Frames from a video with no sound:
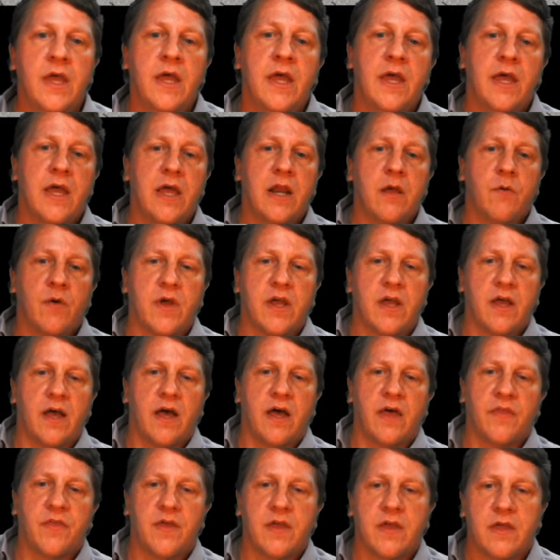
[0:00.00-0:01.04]
anyway,
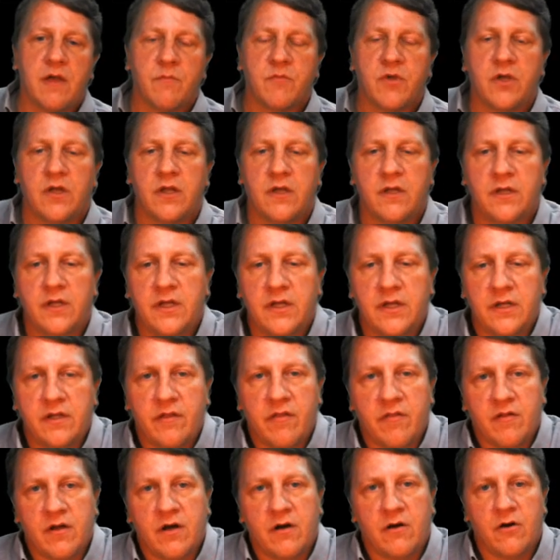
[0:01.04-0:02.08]
I think I'm gonna end
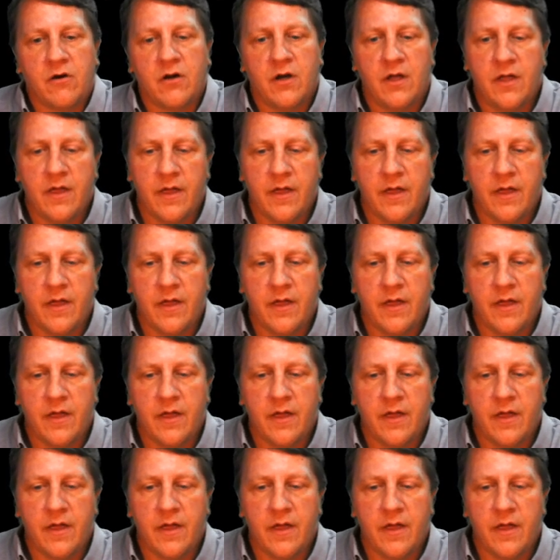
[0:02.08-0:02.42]
it there.